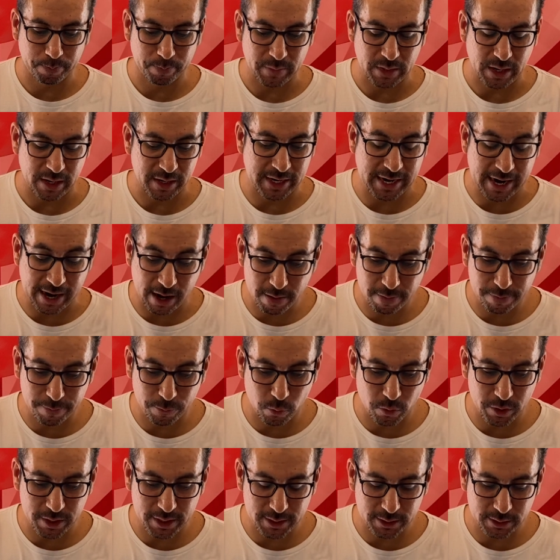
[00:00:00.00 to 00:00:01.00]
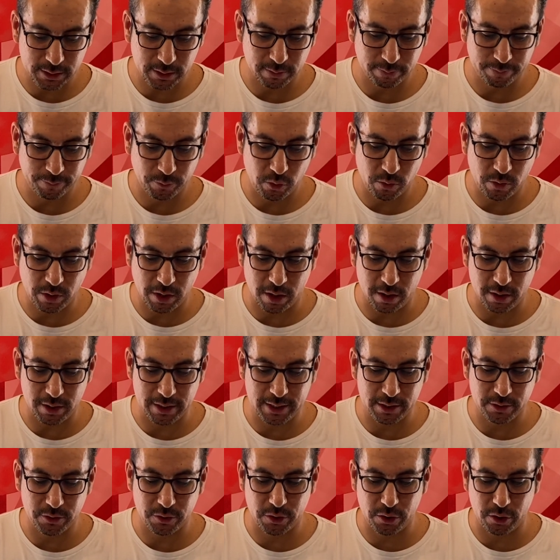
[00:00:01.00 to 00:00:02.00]
care for us. You call
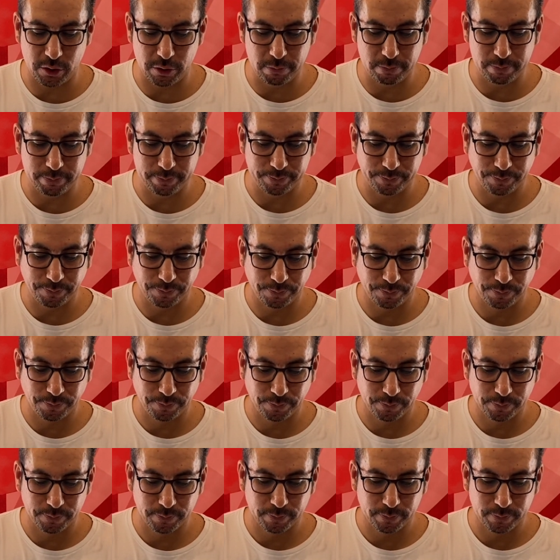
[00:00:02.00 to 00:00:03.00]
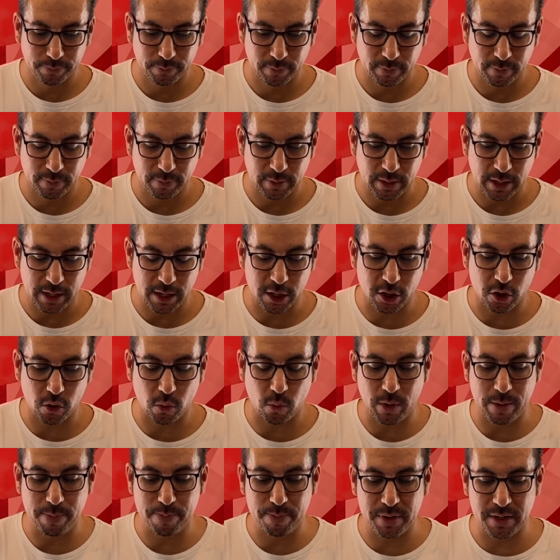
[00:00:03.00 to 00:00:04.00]
us to
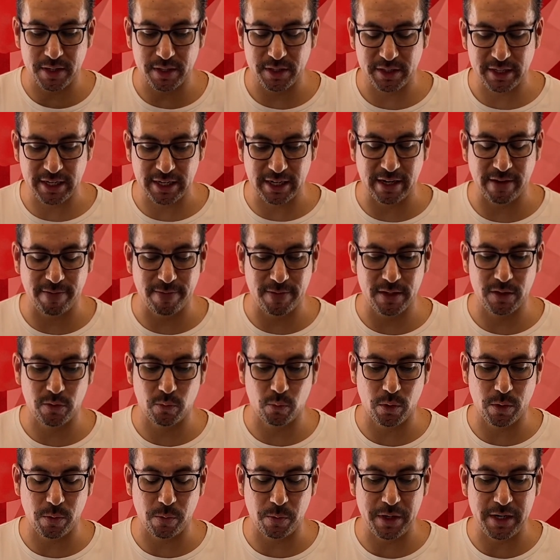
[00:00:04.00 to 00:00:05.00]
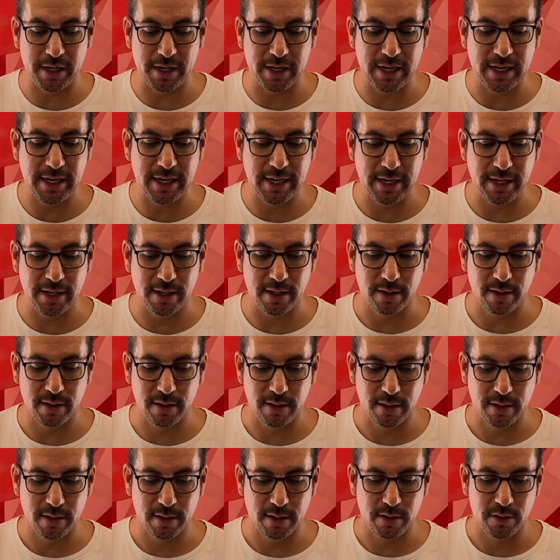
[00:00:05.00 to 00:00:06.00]
equip us and give us what we need
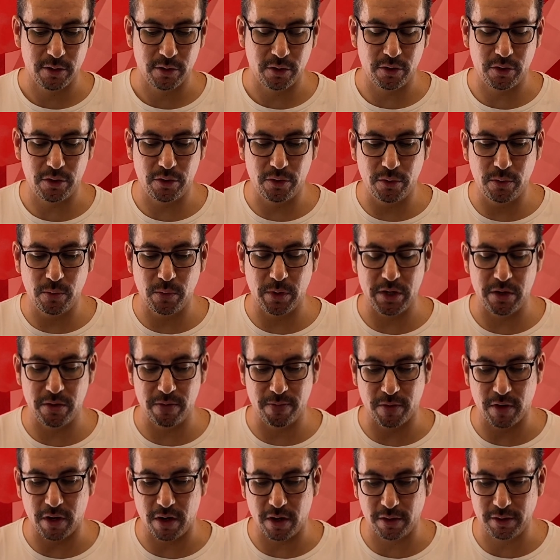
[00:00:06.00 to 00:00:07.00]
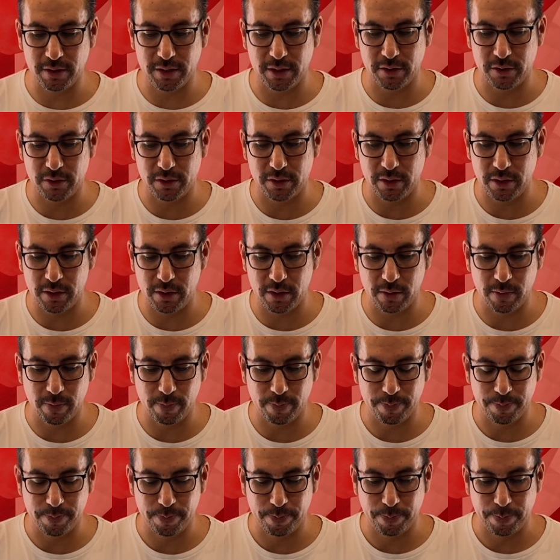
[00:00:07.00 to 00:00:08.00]
to do what you've called us to do.
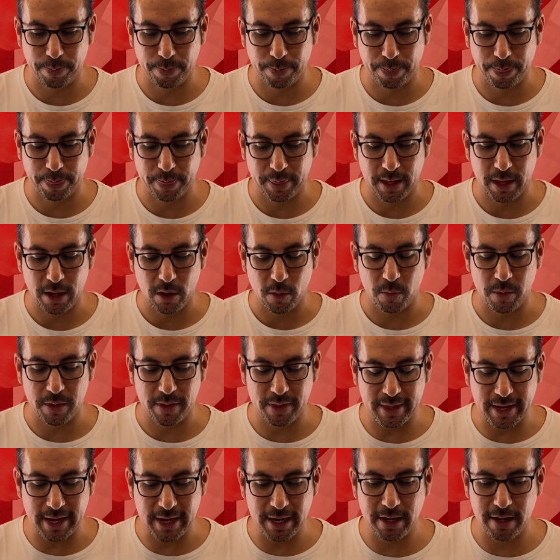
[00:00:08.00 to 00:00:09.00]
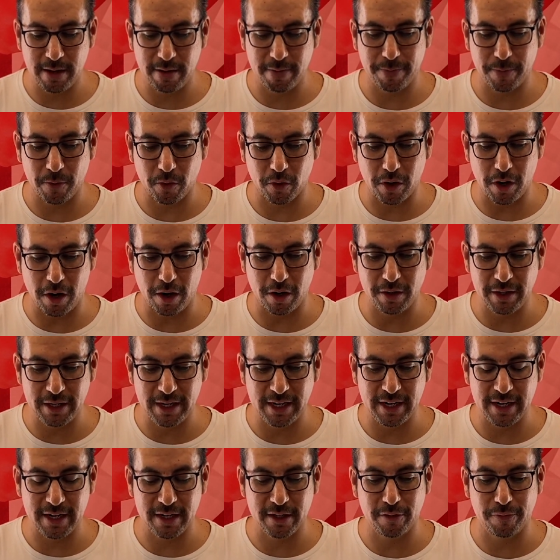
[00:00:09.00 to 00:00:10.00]
We thank you for
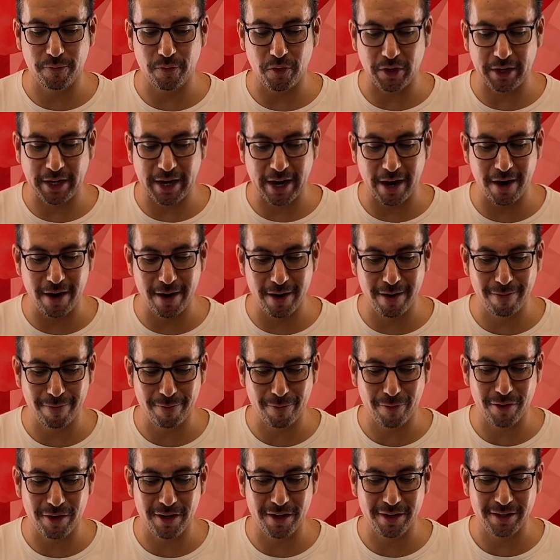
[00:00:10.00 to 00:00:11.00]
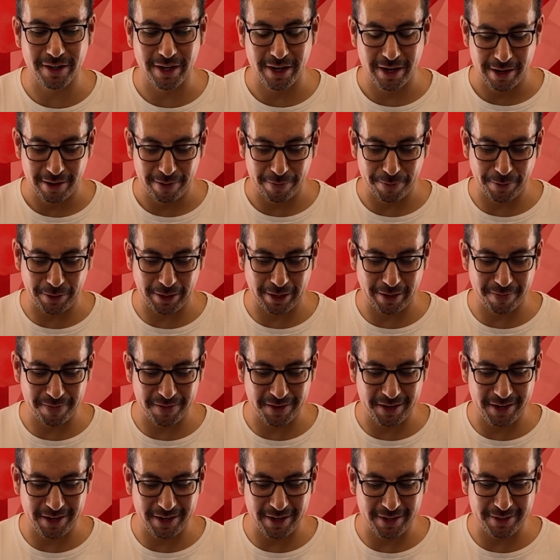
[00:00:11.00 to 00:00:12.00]
calling us, for caring for us, for
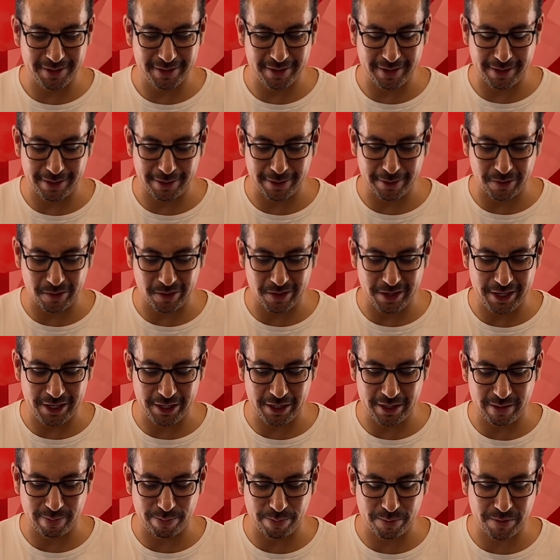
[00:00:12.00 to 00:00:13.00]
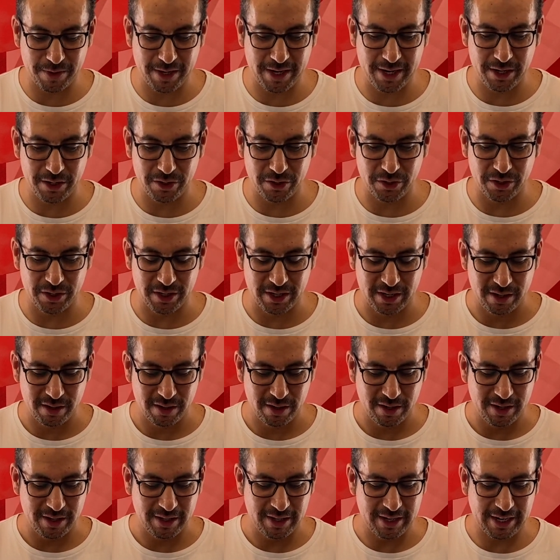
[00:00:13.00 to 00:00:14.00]
giving us the authority to preach,
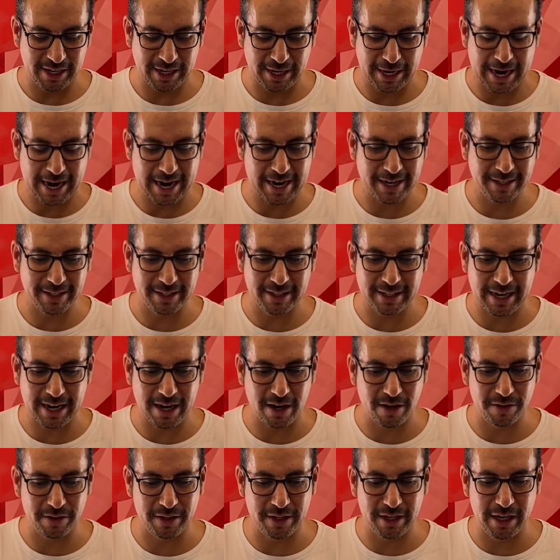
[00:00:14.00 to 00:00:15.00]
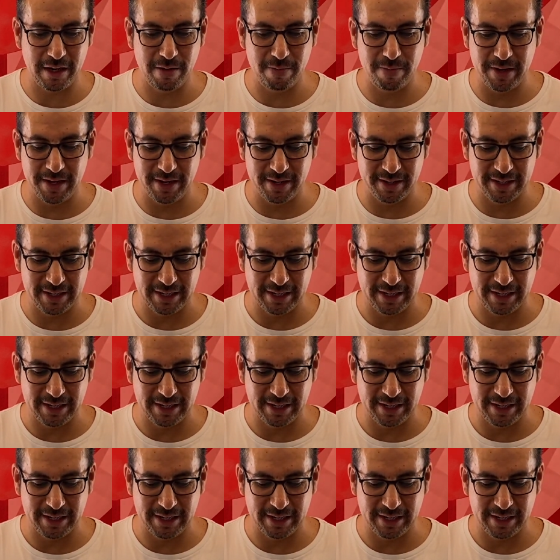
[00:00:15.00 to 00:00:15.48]
to cast out demons,